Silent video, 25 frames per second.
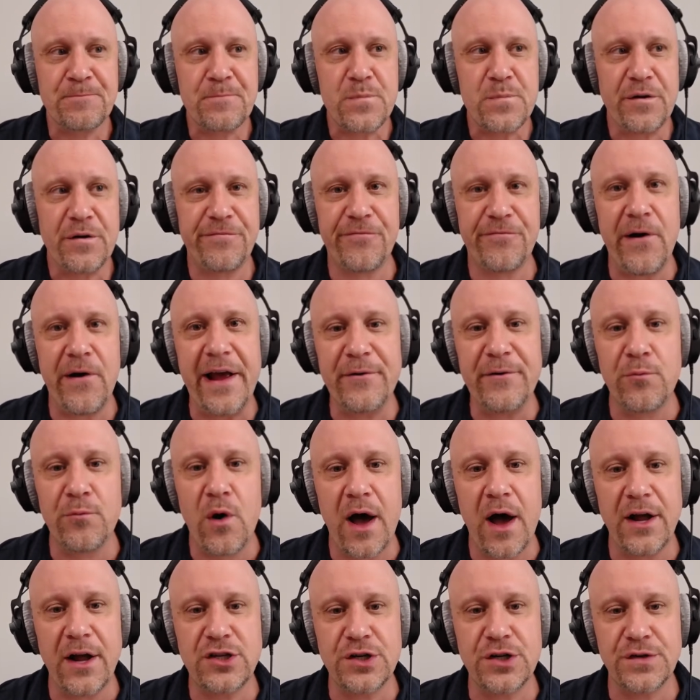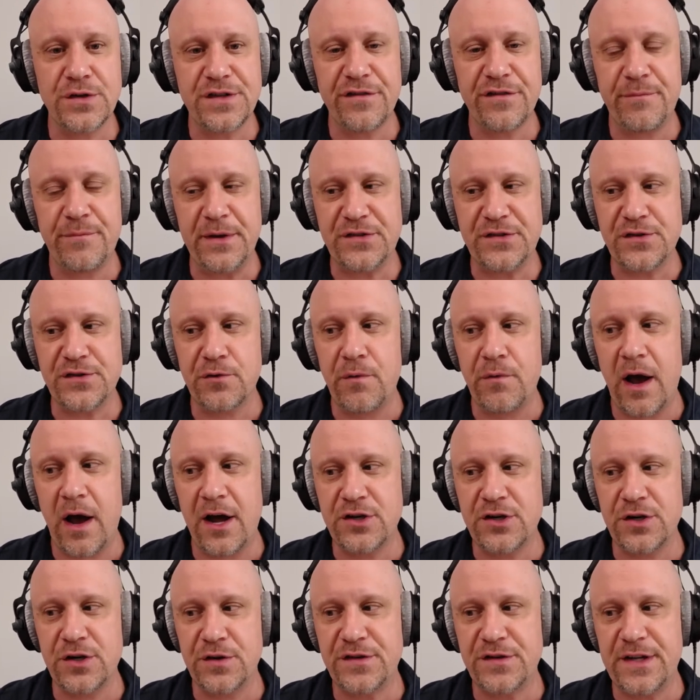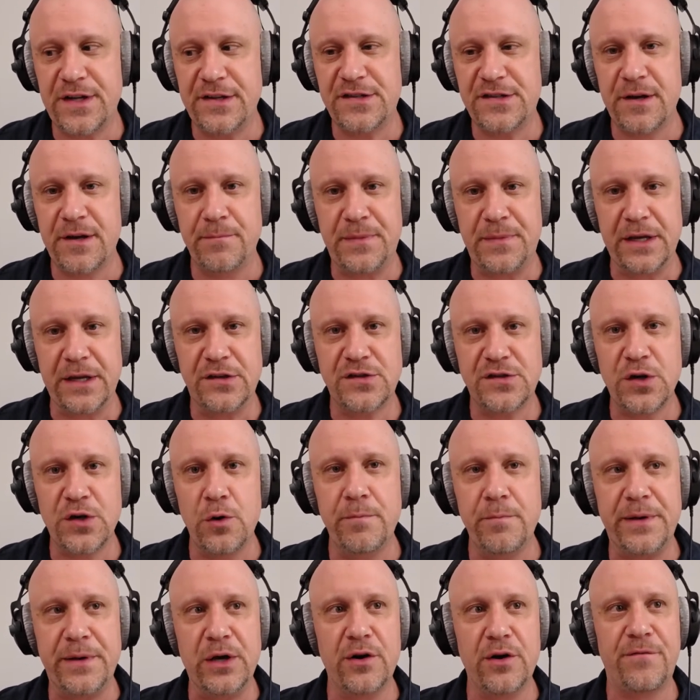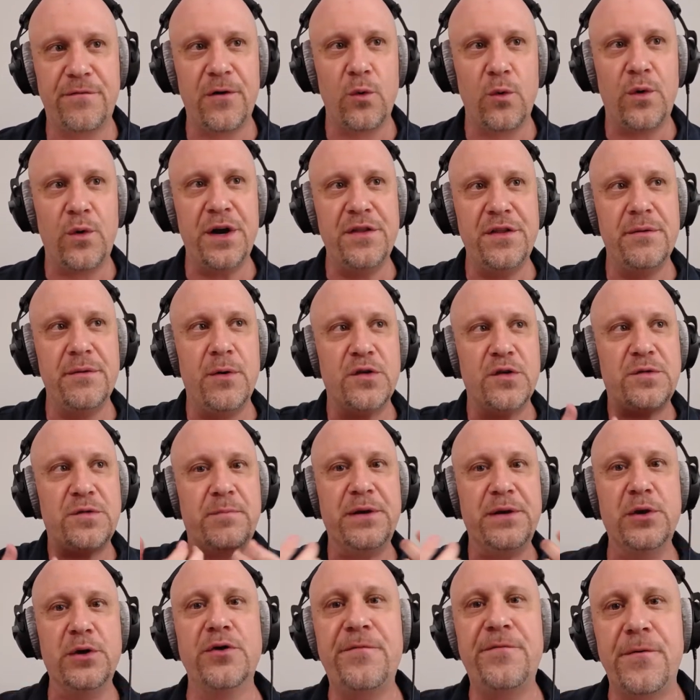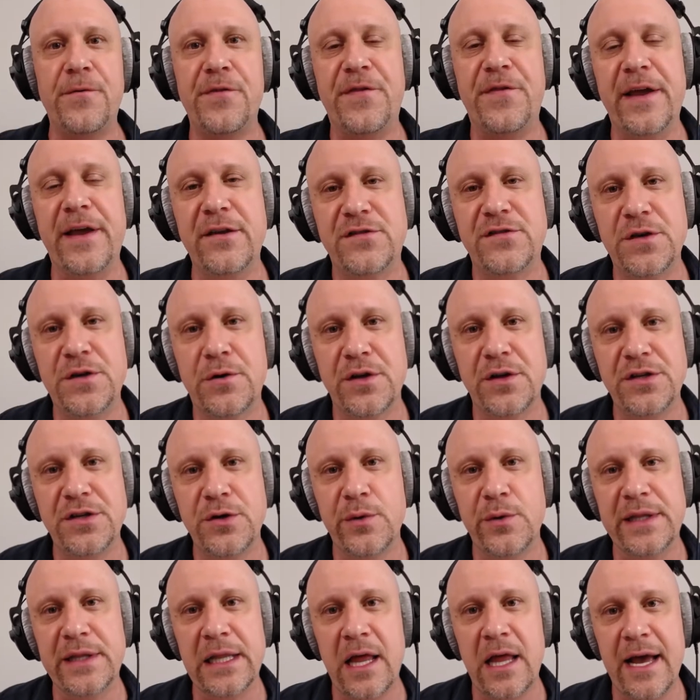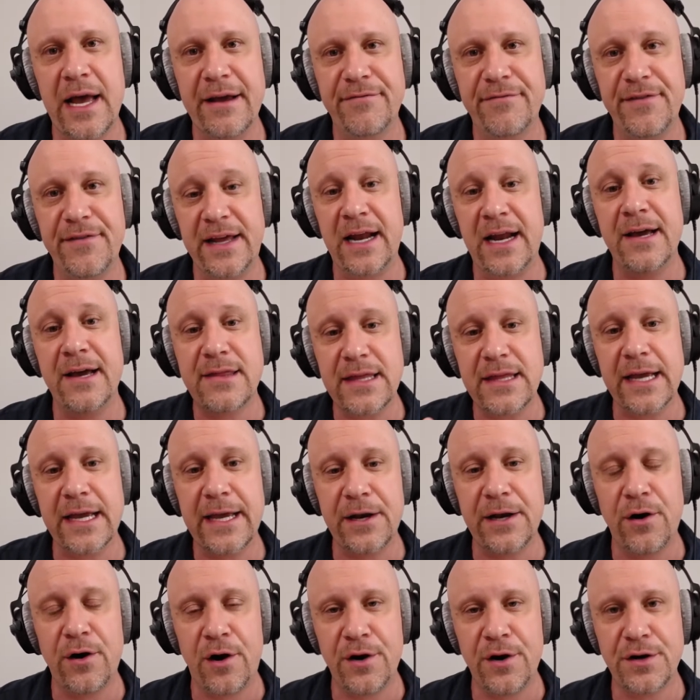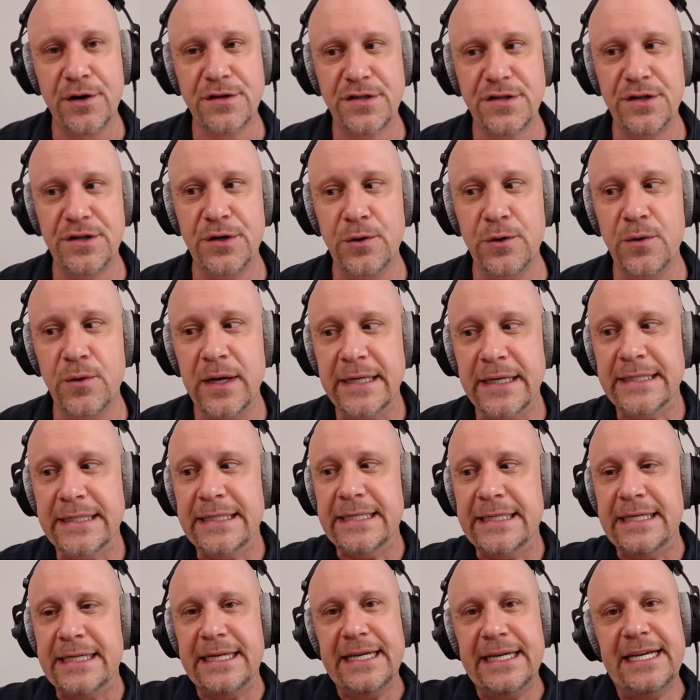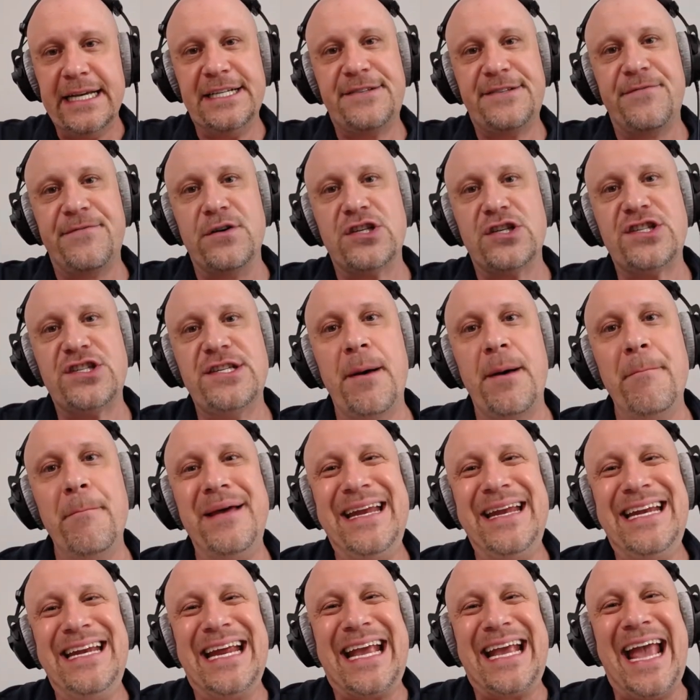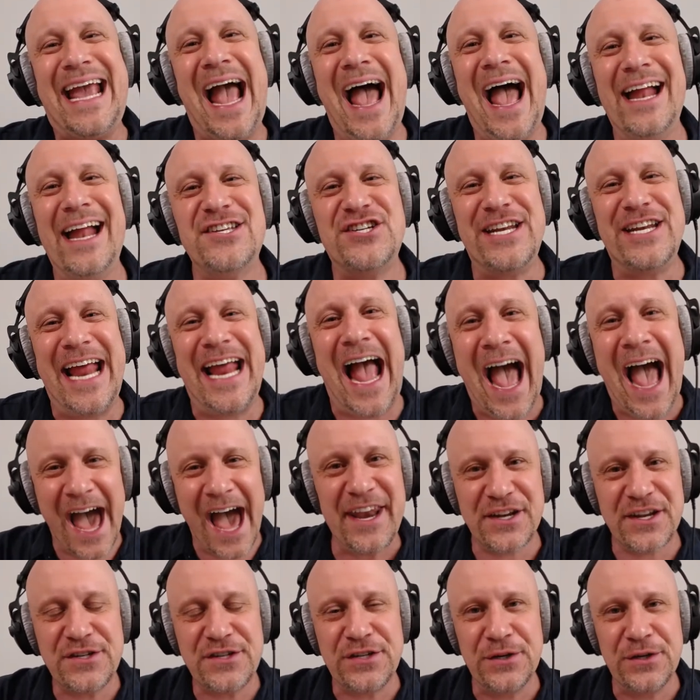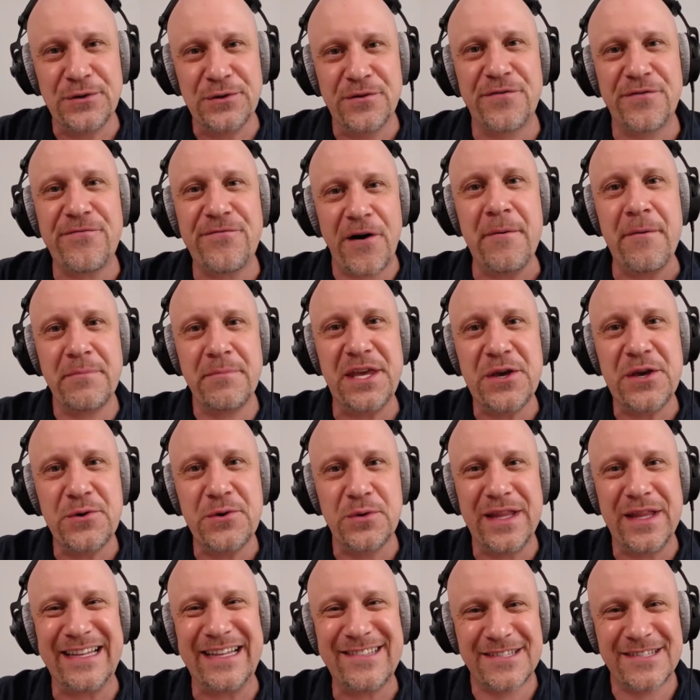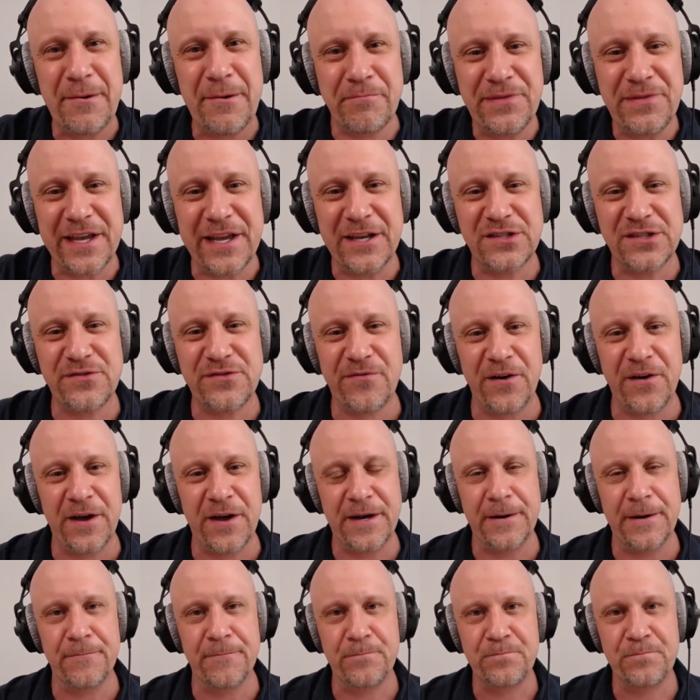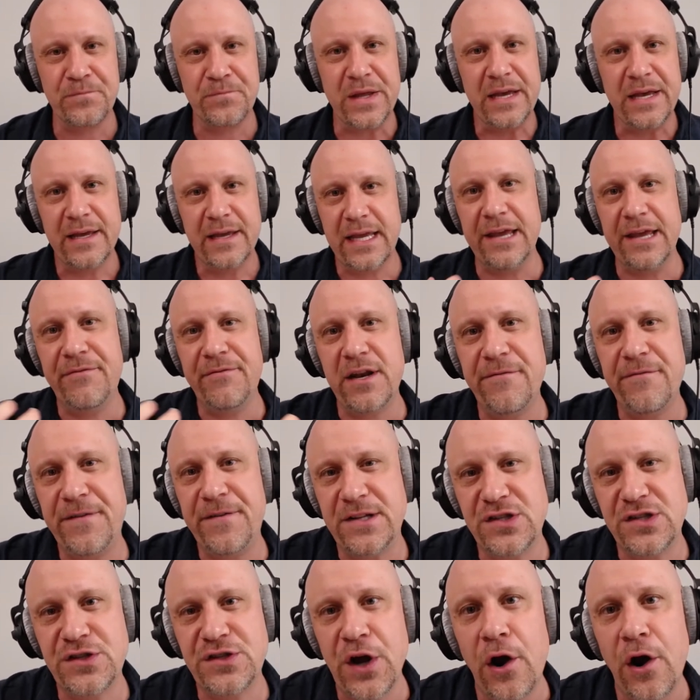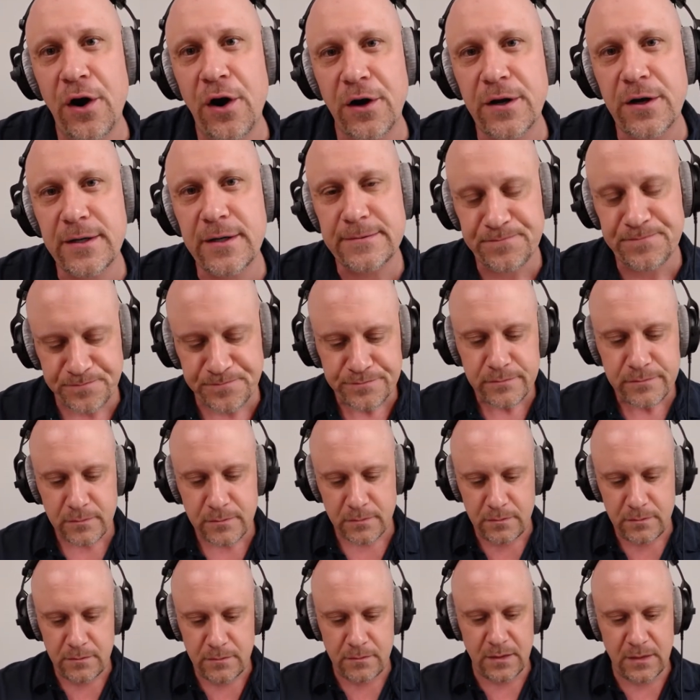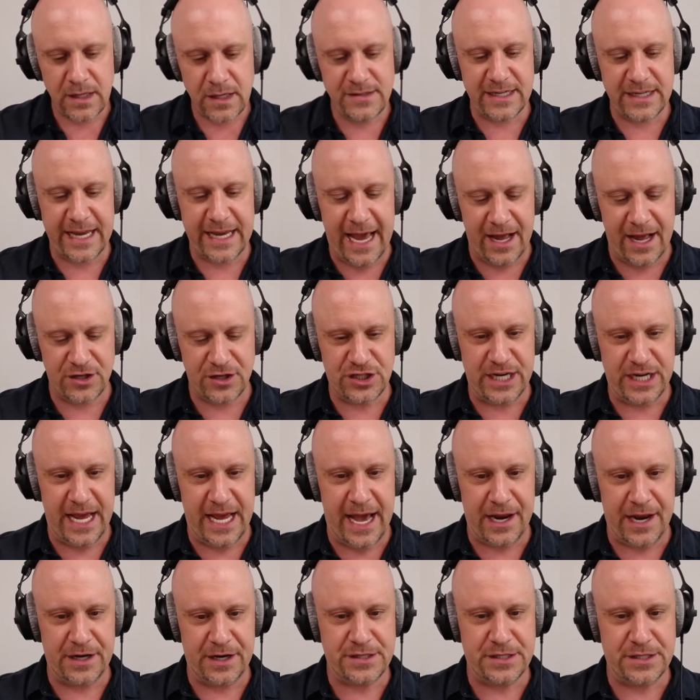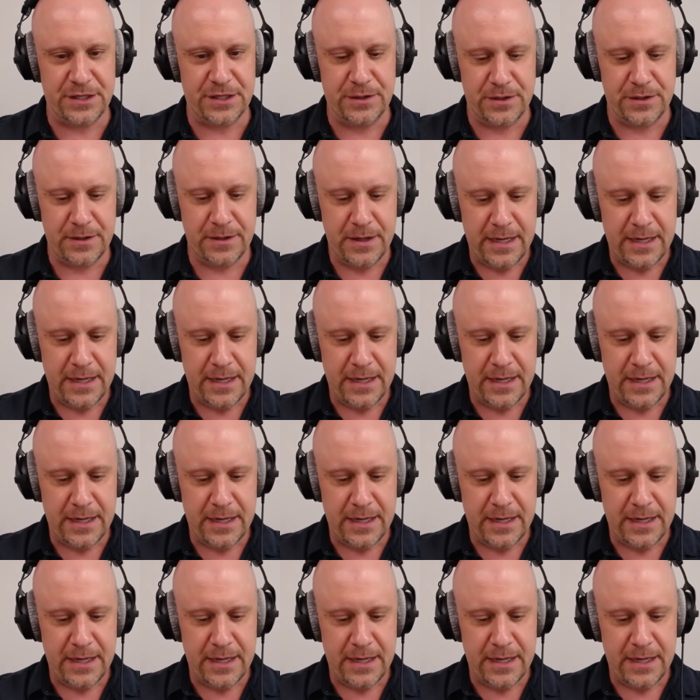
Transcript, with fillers: Fred Rogers of Mr. Rogers said something so beautiful. One of the most beautiful things you can do in life, and I think in art too, is for somebody to catch an attitude from you that something is fun, even if it's dark, to catch an attitude.